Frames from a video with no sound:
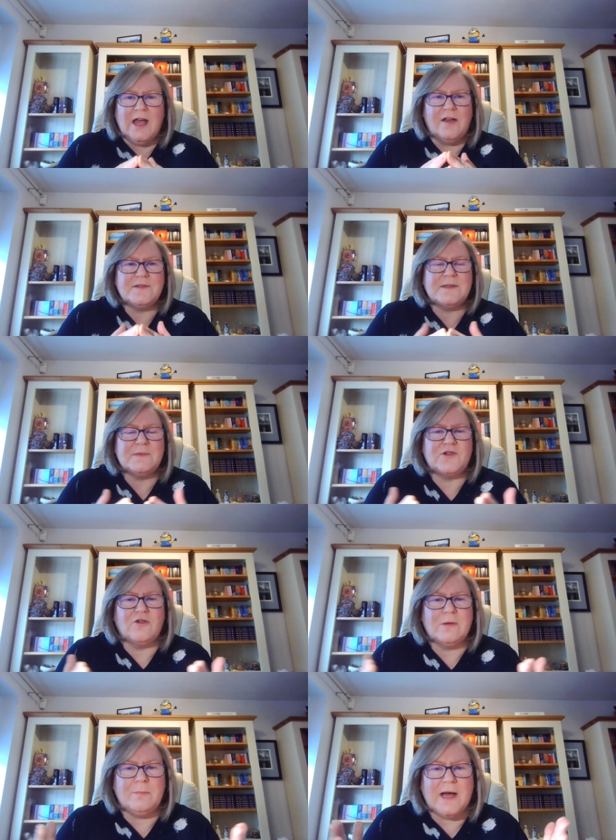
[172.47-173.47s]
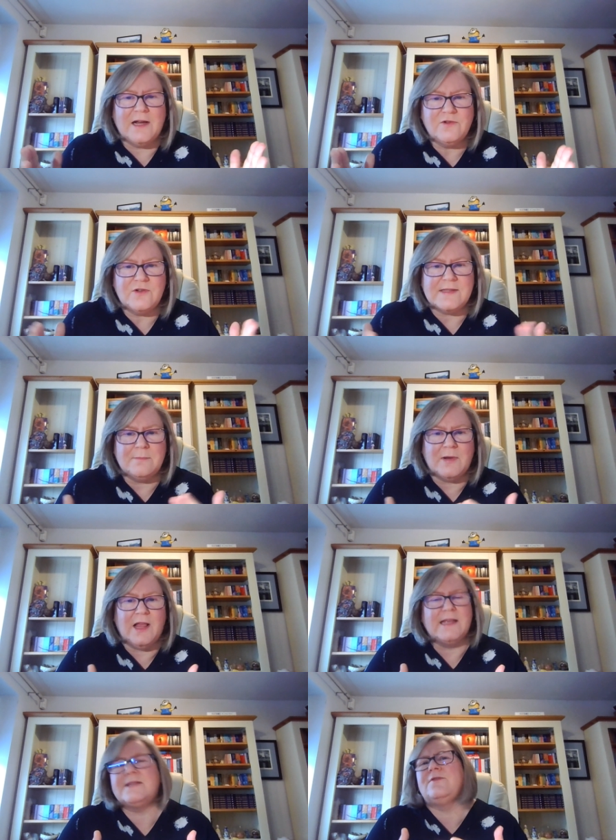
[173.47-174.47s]
have some stronger boundaries in
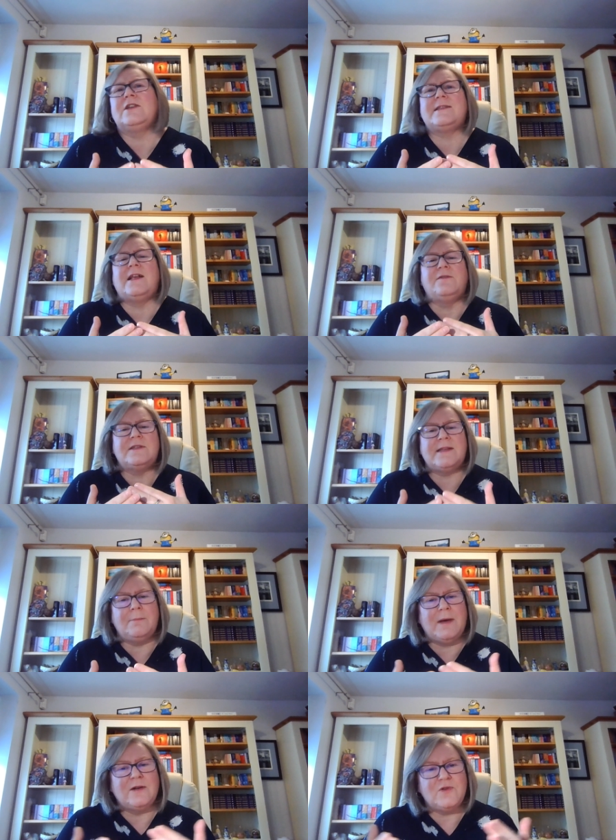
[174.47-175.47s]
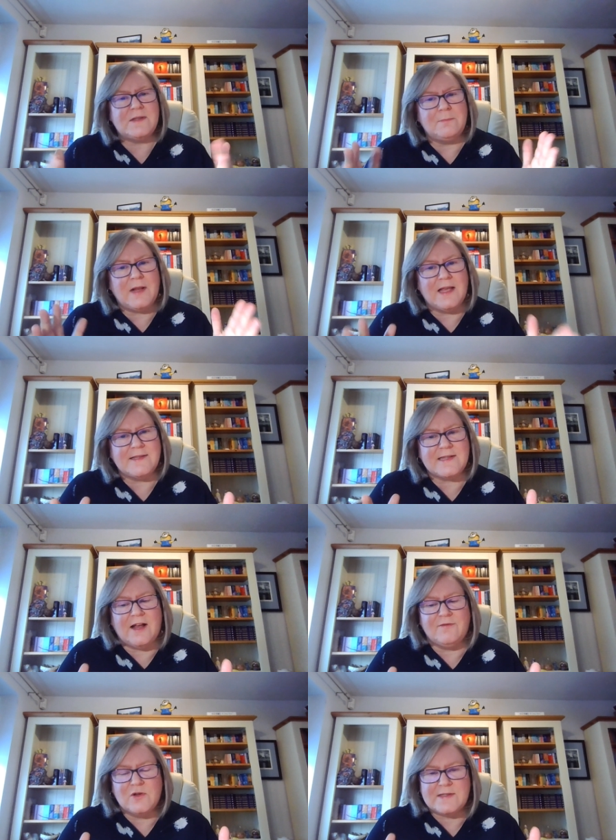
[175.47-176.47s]
place for yourself, to set boundaries in place to
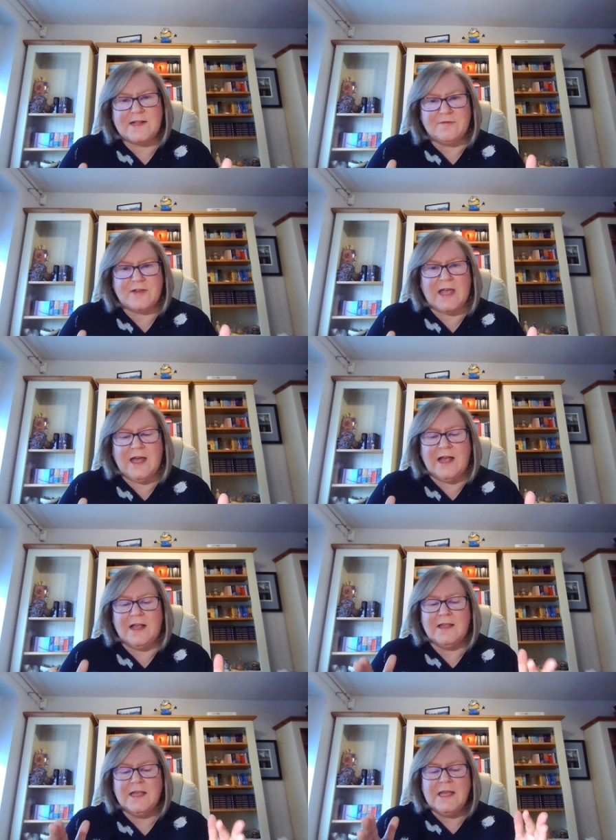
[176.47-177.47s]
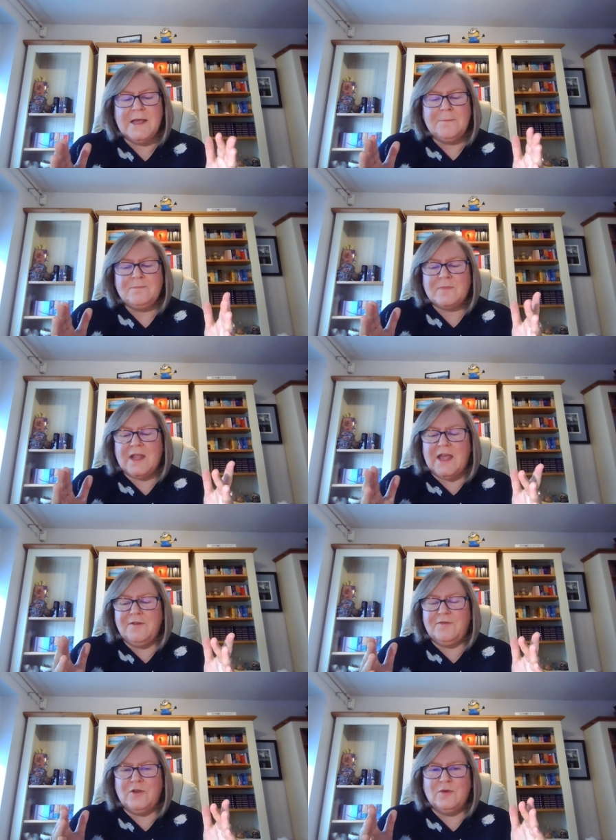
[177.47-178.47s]
have your self care,
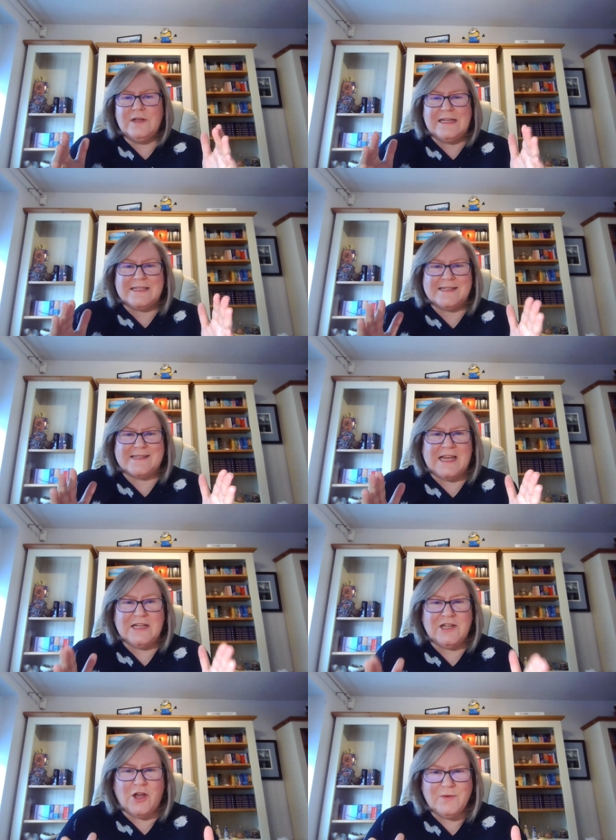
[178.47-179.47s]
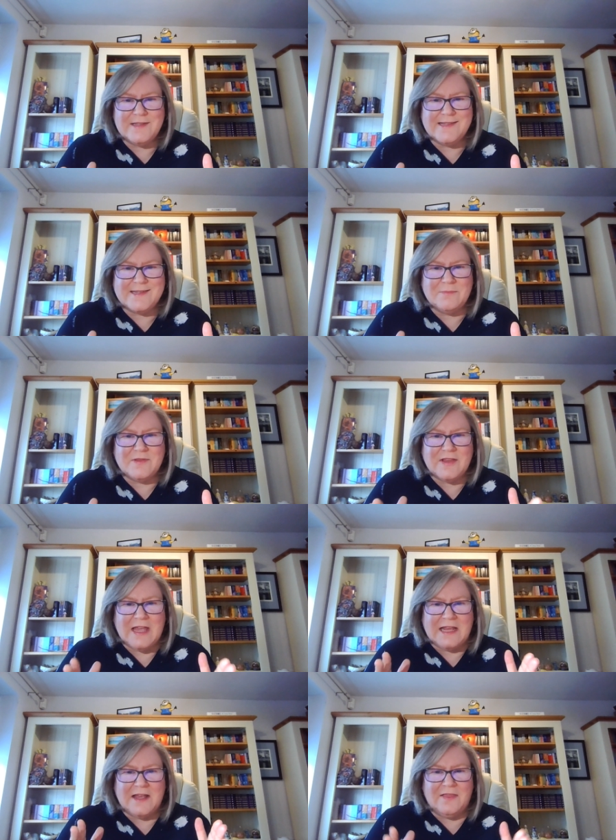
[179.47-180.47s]
if you need to say no to
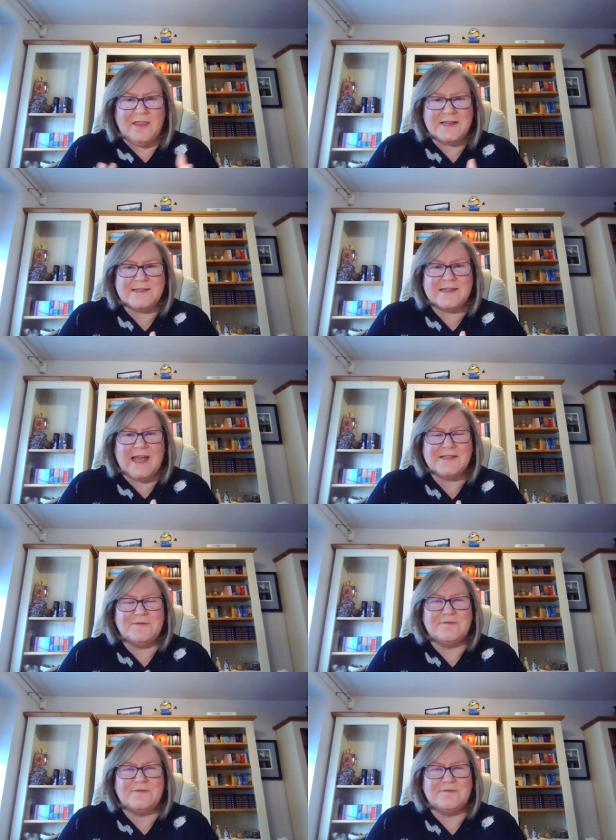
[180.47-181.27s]
something and that scares